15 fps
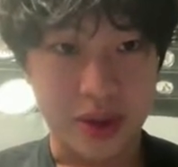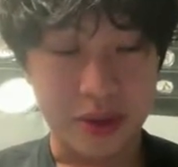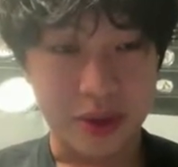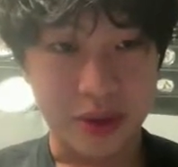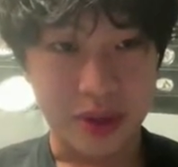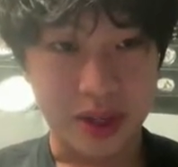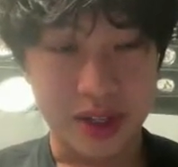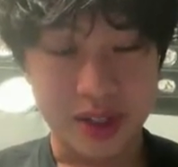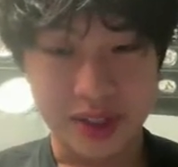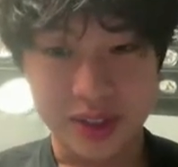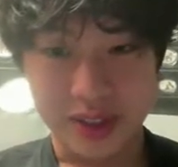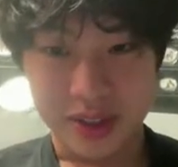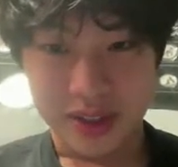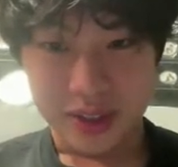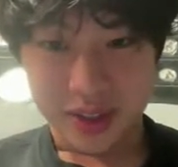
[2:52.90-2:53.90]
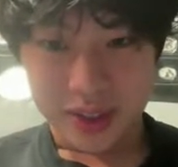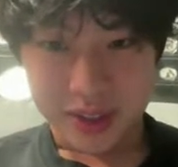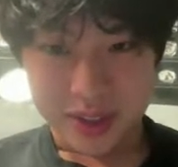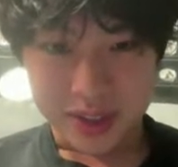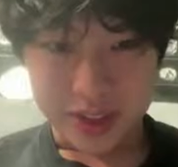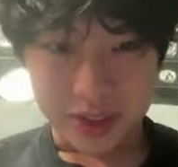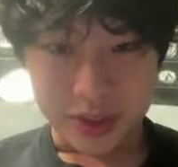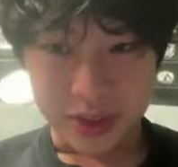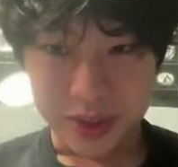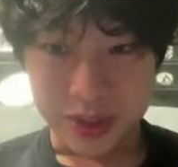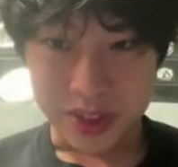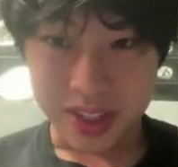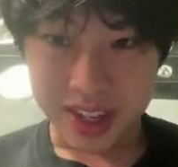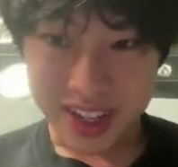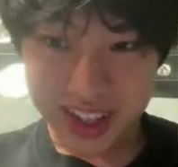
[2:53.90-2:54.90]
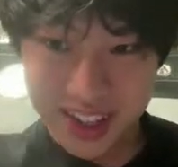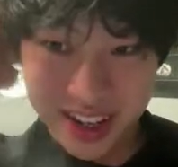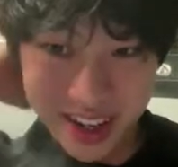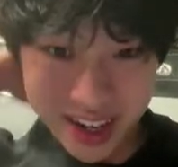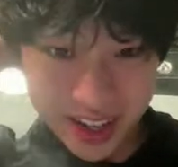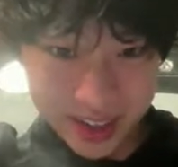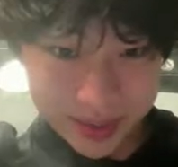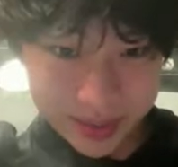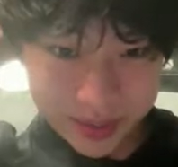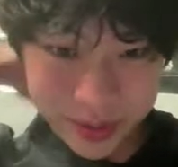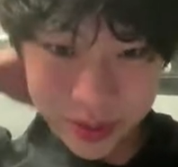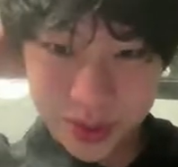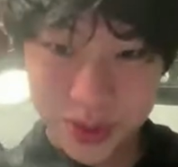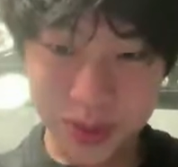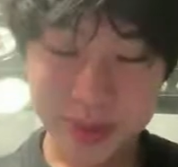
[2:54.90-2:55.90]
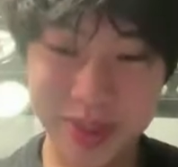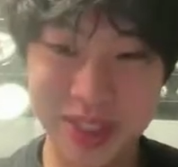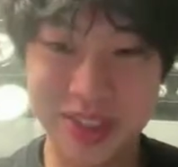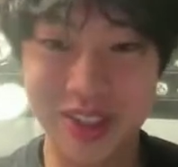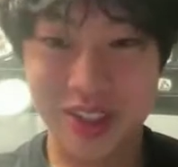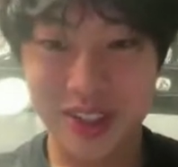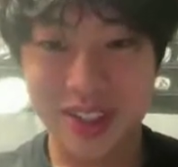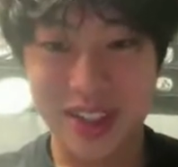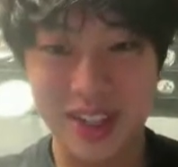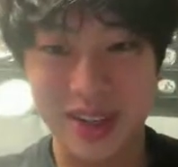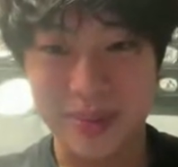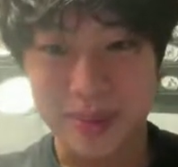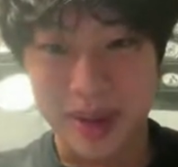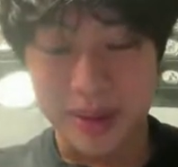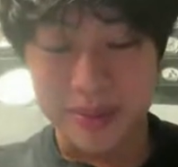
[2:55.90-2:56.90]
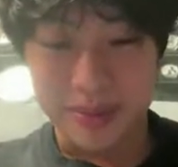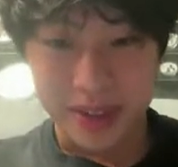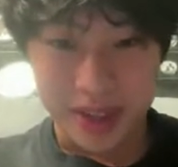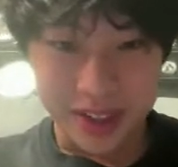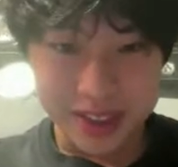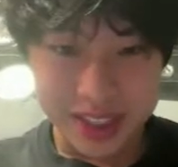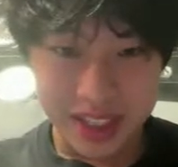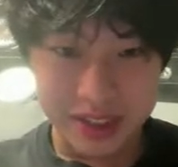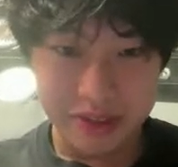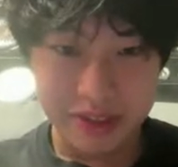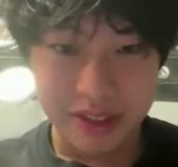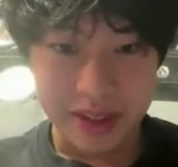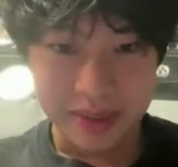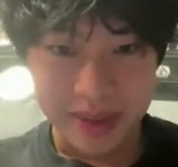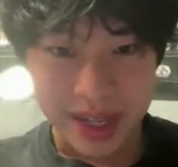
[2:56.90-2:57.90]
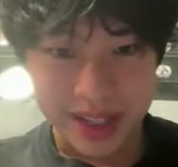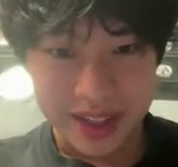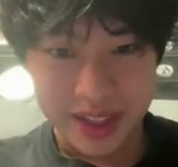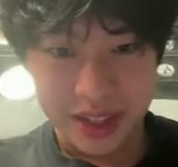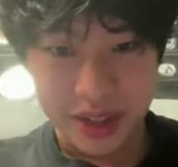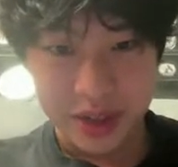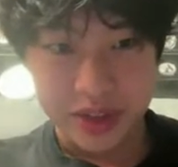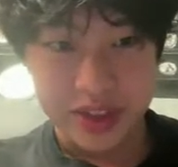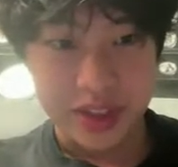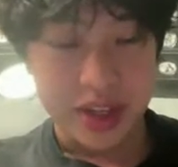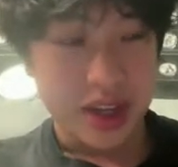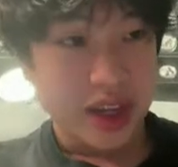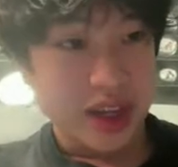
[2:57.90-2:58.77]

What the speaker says: everyone. So today we'll be talking about blockchain fundamentals.